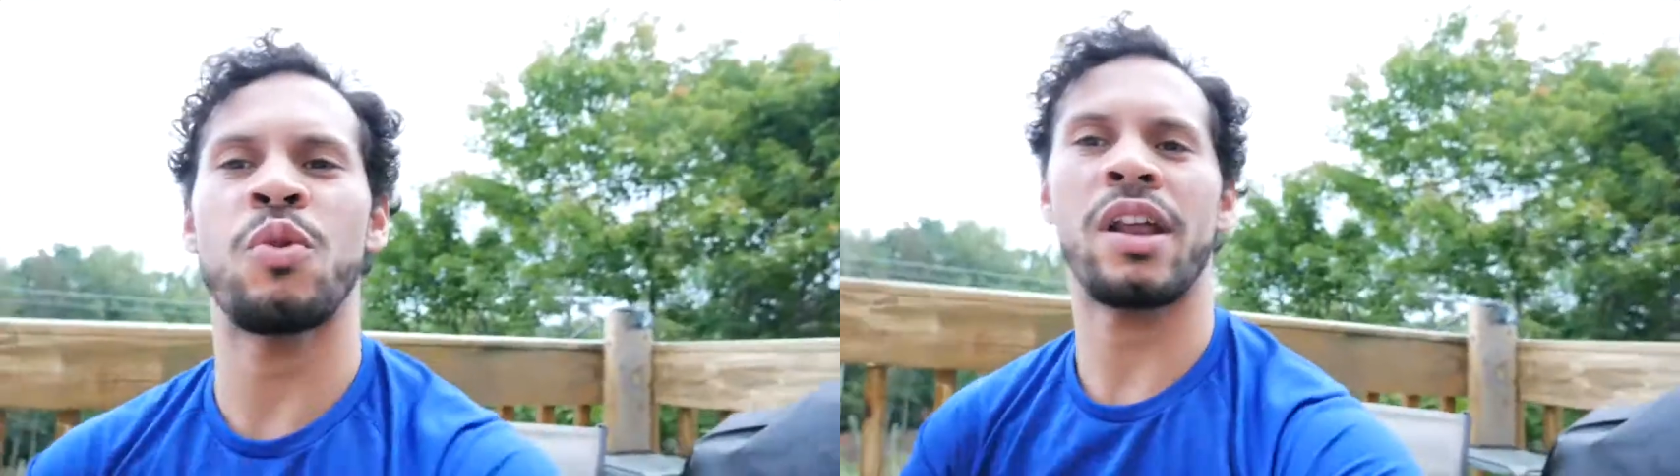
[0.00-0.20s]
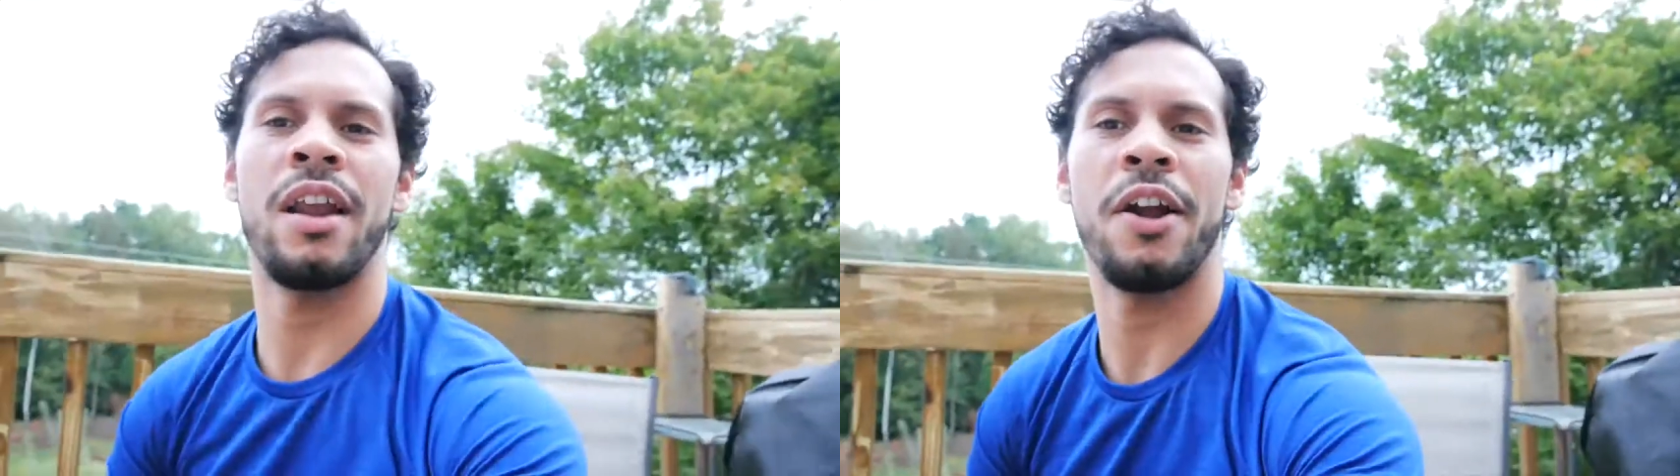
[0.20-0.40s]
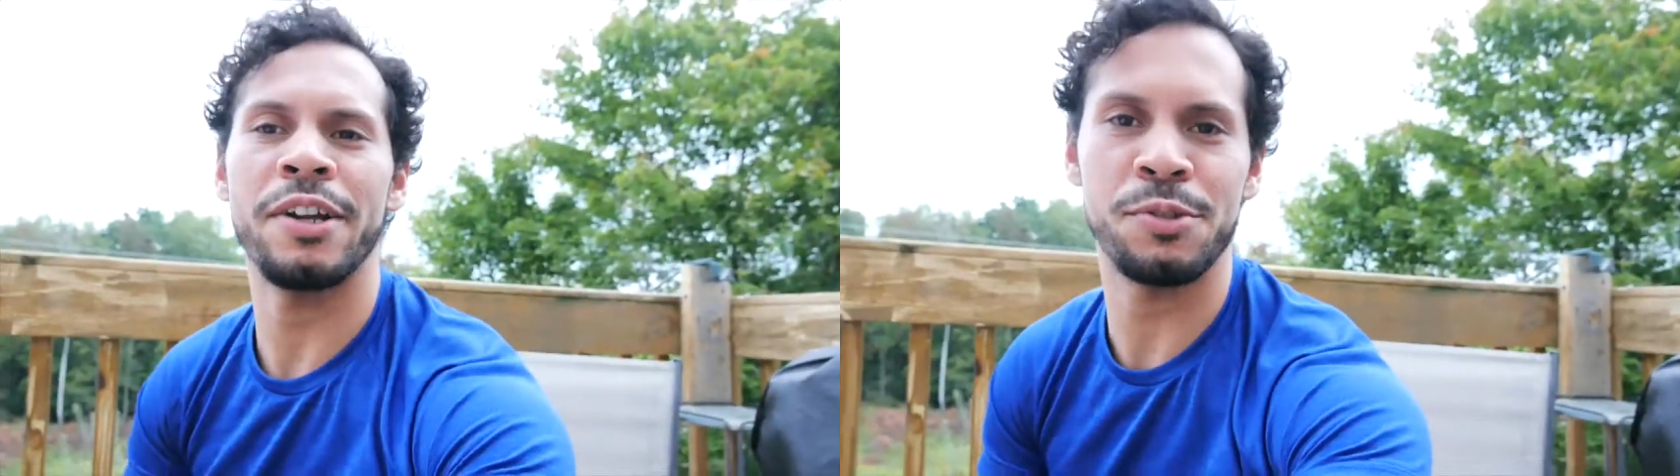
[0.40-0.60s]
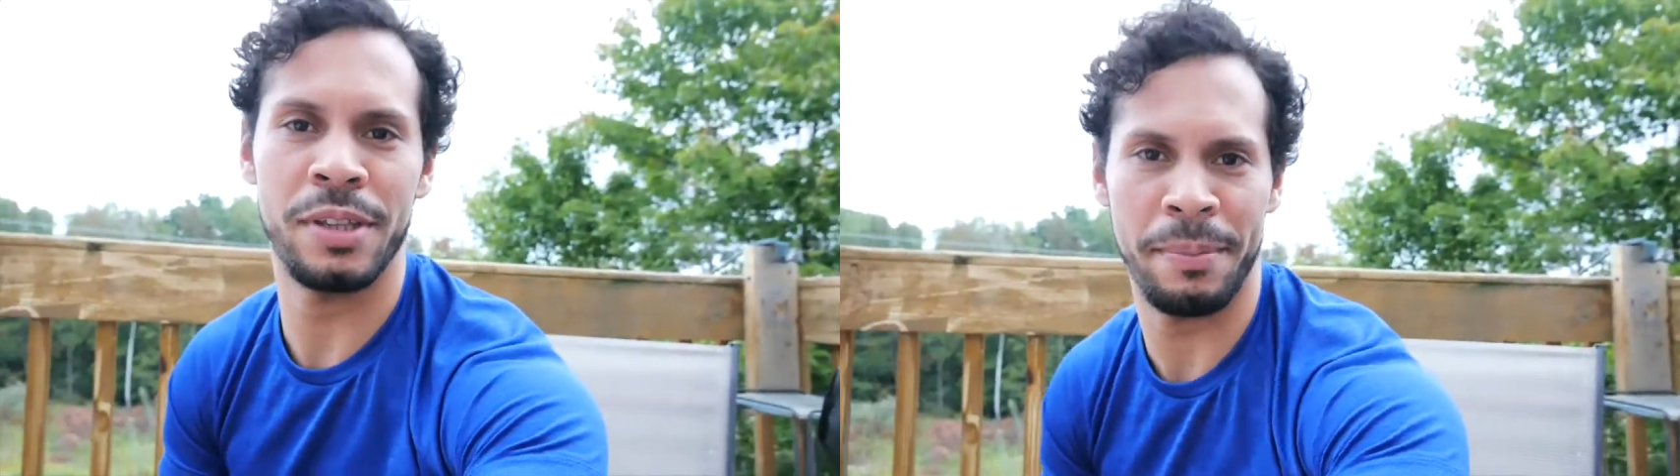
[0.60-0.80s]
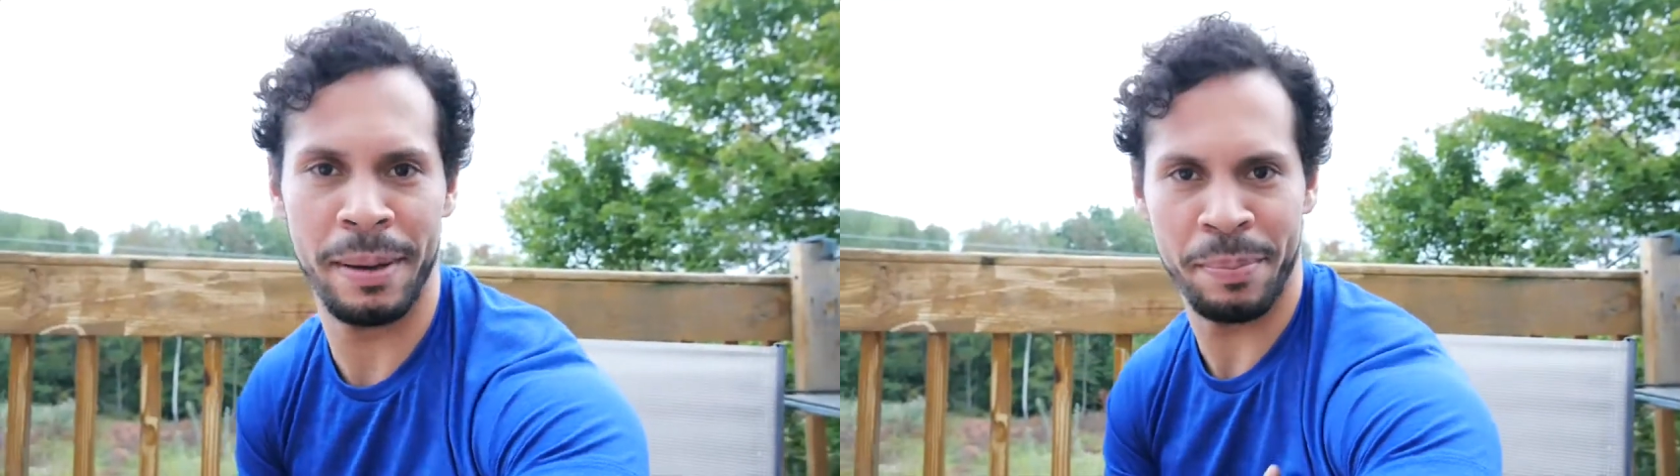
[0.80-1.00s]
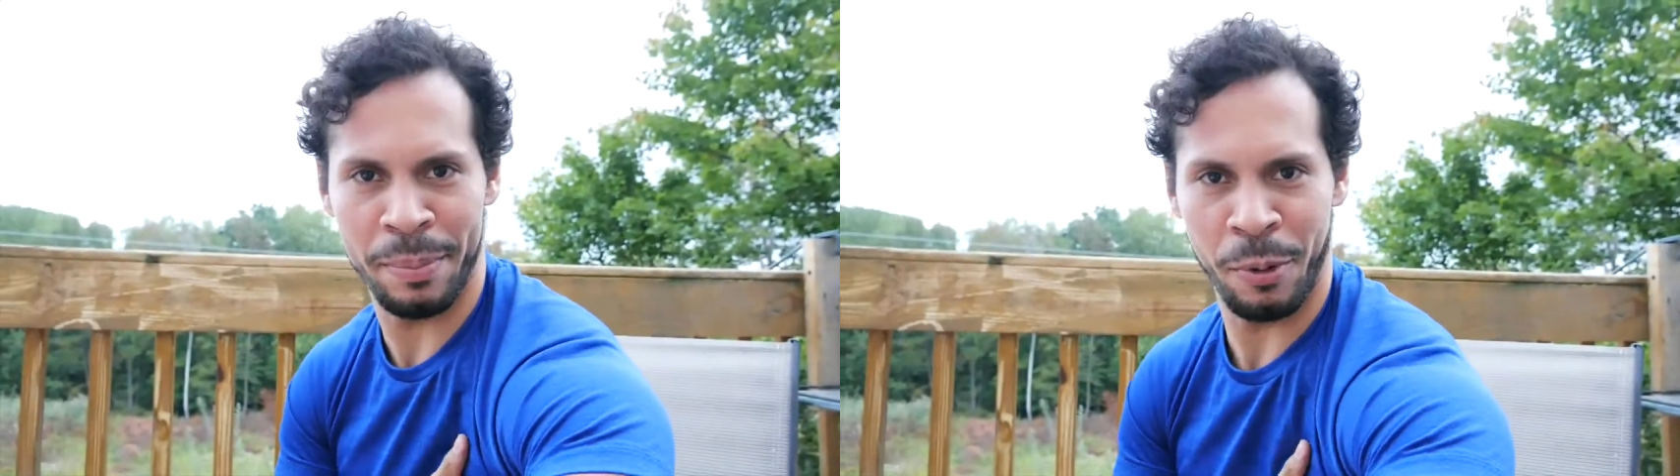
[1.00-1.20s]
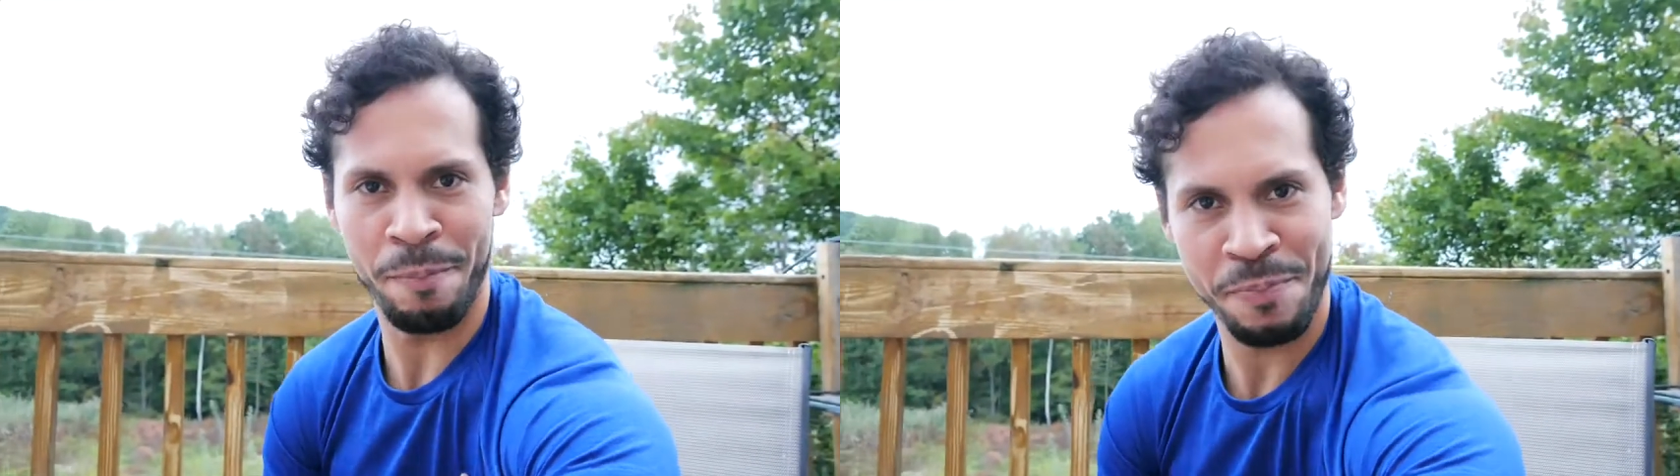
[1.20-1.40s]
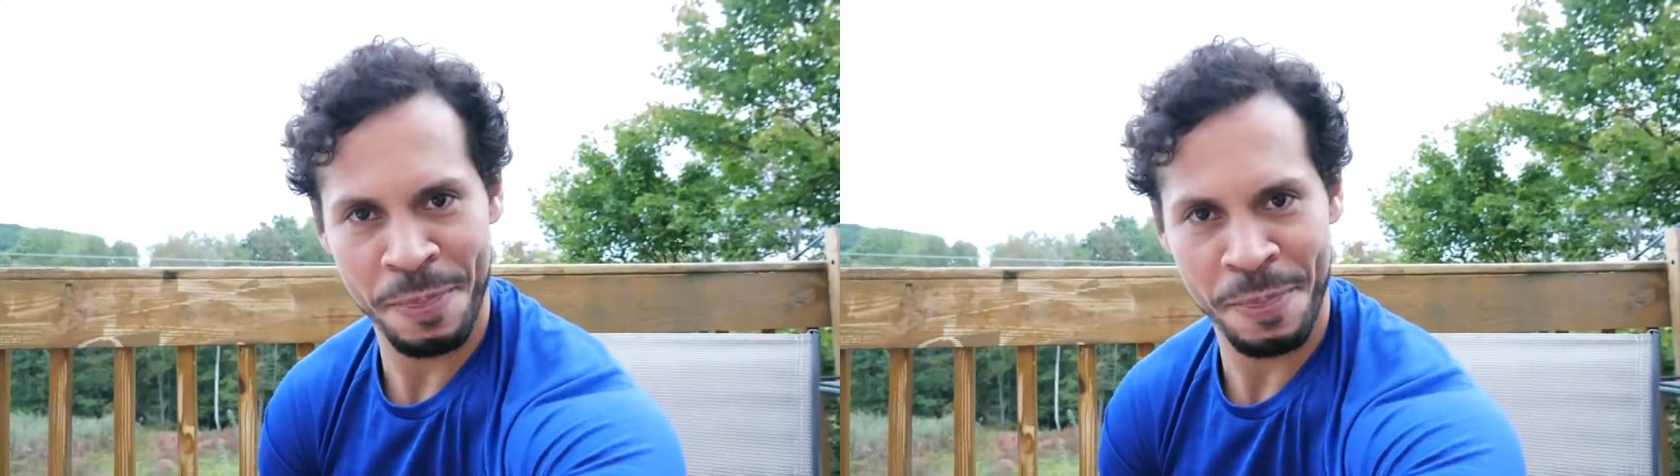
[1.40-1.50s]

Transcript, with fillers: what I learned today, my people.